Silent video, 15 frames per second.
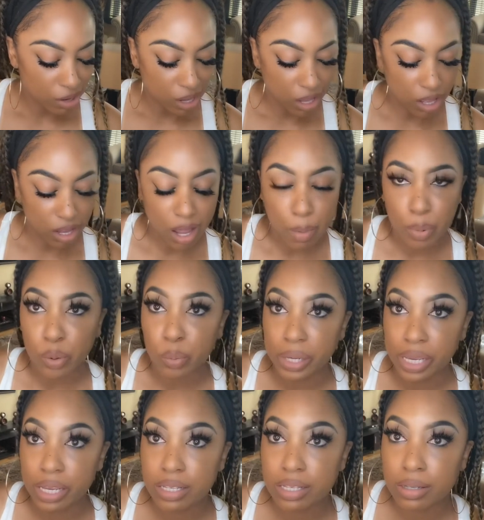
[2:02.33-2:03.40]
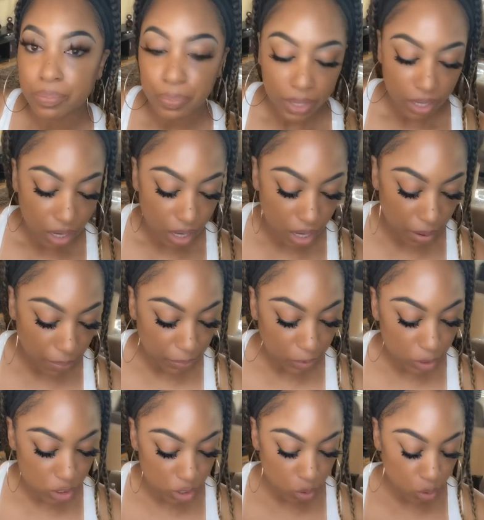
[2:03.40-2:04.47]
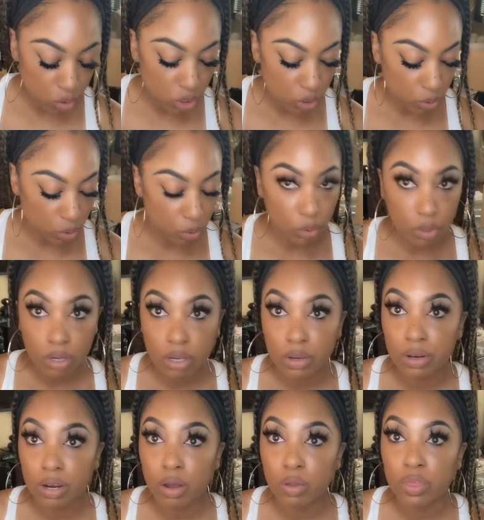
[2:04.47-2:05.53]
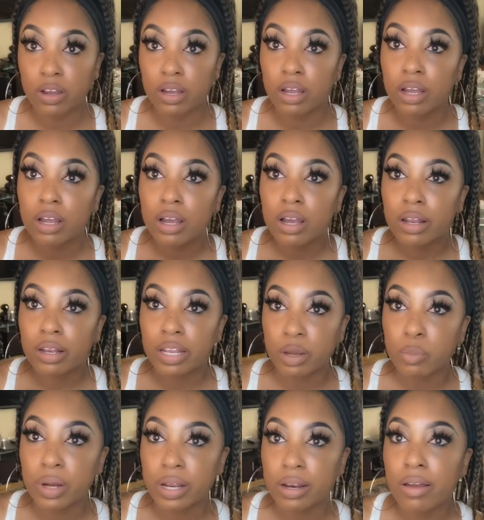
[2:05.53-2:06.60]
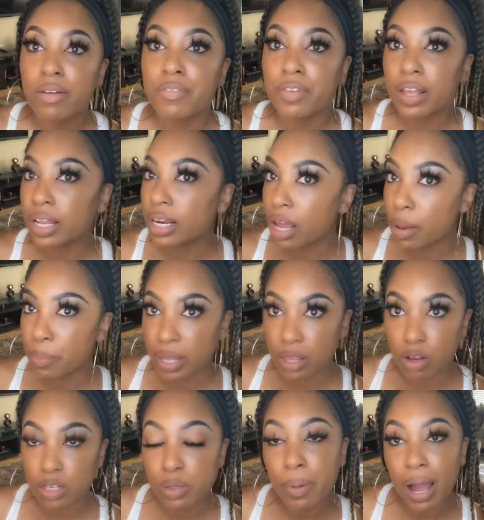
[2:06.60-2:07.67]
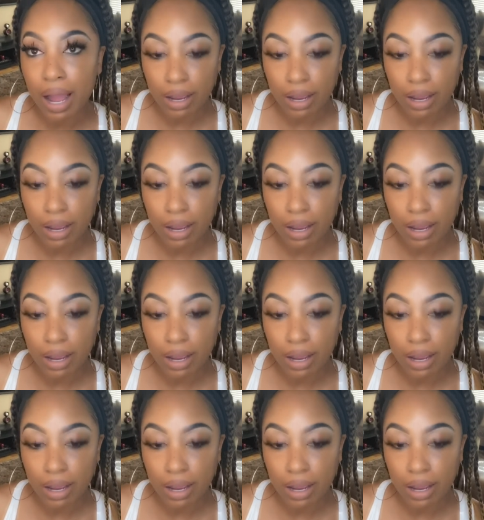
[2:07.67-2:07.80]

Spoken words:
a couple of weeks due to, the liquid filling up in those pockets. The